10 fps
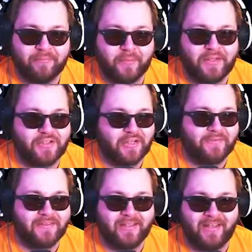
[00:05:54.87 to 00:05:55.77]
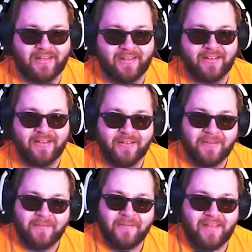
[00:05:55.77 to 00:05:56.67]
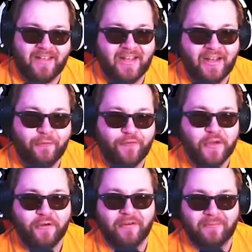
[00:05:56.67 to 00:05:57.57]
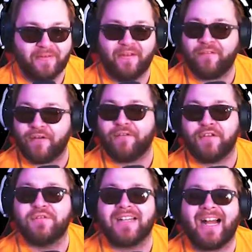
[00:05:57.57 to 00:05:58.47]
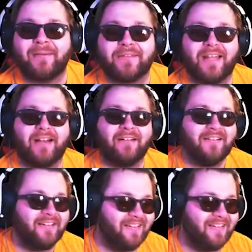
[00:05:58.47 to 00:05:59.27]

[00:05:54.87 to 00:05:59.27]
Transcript: I'm pretty sure I've seen a few of them a few times now.